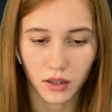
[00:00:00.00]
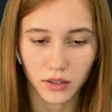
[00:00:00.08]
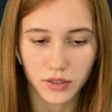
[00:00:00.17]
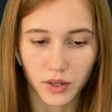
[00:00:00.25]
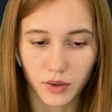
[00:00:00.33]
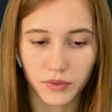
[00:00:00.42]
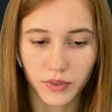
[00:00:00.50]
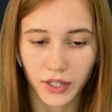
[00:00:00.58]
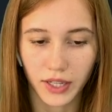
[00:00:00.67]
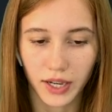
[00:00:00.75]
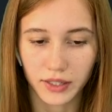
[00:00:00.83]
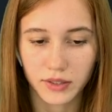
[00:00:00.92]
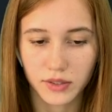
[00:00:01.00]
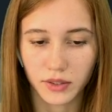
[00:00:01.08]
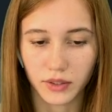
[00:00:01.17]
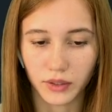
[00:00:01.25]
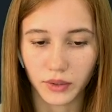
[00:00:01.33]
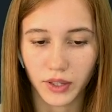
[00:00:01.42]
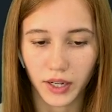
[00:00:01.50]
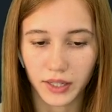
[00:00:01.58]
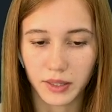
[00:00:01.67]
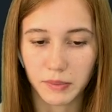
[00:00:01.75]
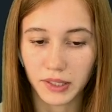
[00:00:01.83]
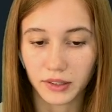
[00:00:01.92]
don't forget to look at the
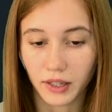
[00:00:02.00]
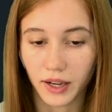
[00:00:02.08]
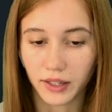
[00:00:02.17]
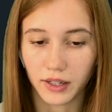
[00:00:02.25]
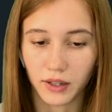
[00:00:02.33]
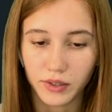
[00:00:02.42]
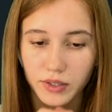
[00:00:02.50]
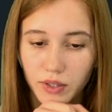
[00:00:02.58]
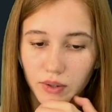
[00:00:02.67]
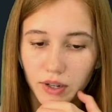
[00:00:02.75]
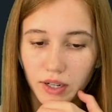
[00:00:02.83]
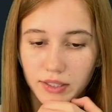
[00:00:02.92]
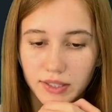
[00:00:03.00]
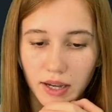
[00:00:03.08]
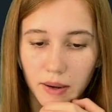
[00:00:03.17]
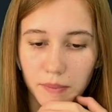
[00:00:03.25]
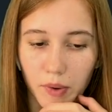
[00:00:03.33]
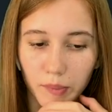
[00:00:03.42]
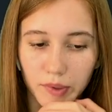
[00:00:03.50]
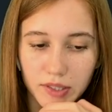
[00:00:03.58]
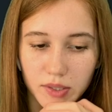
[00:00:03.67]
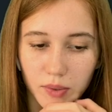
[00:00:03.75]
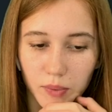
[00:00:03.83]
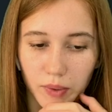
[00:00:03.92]
middle line. Also, at some
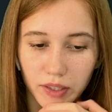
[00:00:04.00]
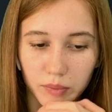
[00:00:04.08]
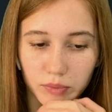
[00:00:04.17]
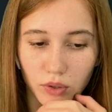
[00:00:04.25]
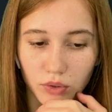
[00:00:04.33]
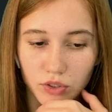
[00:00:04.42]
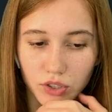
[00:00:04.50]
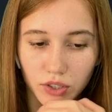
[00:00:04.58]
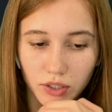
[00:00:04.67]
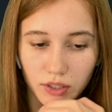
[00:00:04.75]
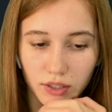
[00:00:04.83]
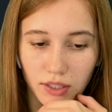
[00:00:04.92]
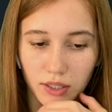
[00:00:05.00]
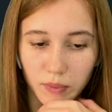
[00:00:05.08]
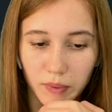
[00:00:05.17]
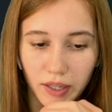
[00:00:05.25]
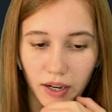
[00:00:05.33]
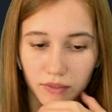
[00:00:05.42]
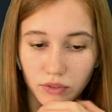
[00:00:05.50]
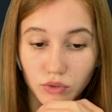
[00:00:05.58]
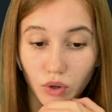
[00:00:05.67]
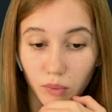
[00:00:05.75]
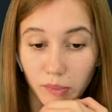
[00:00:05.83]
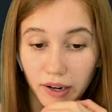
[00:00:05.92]
moments when approaching it, we have a
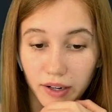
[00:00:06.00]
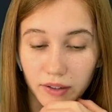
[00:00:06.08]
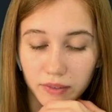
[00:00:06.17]
rollback.